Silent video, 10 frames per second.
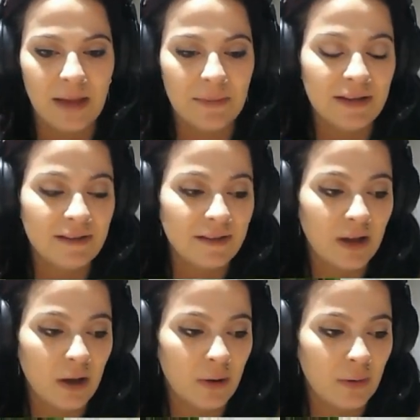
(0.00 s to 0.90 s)

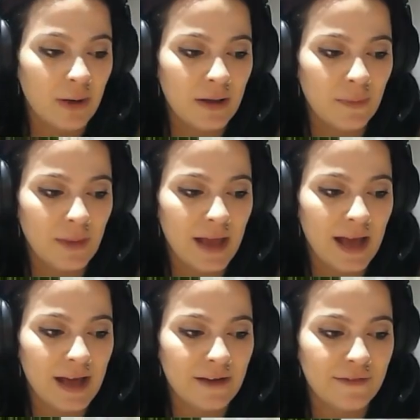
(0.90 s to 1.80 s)
So we
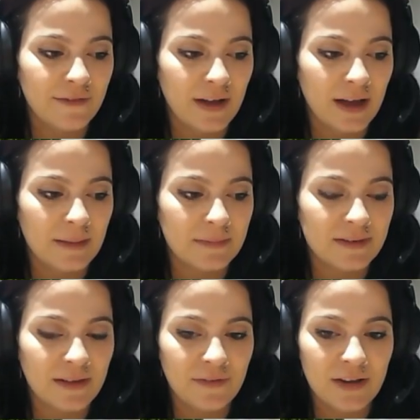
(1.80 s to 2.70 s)
have
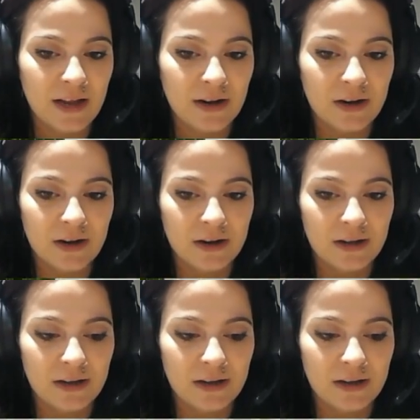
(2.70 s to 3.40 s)
Stefan here.